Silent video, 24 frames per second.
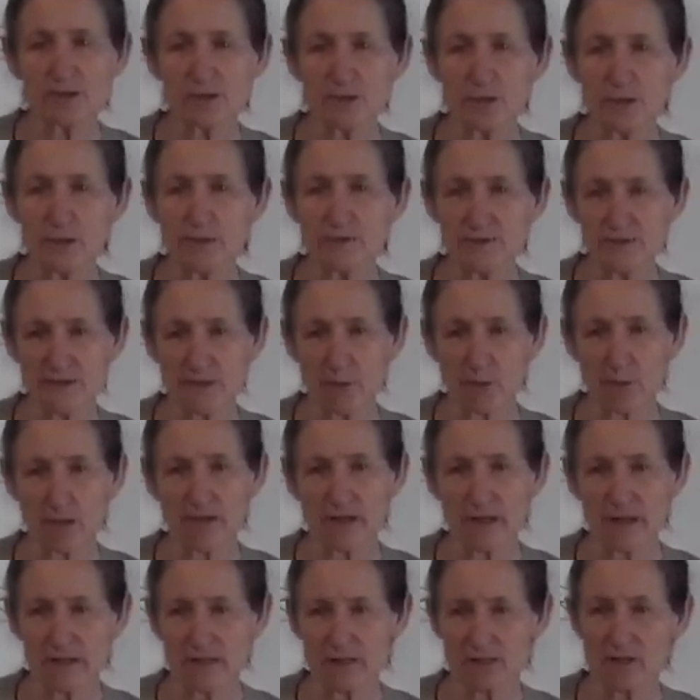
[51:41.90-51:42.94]
you do if
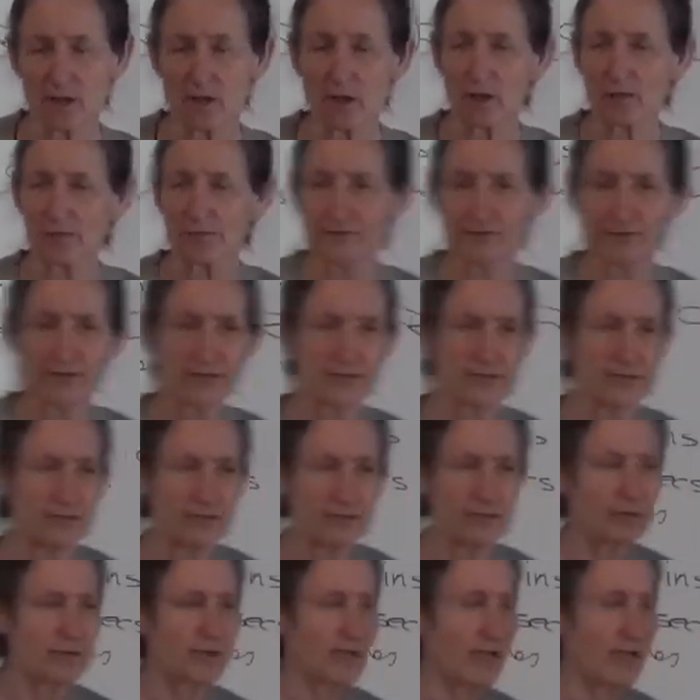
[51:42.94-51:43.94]
someone has cold feet, you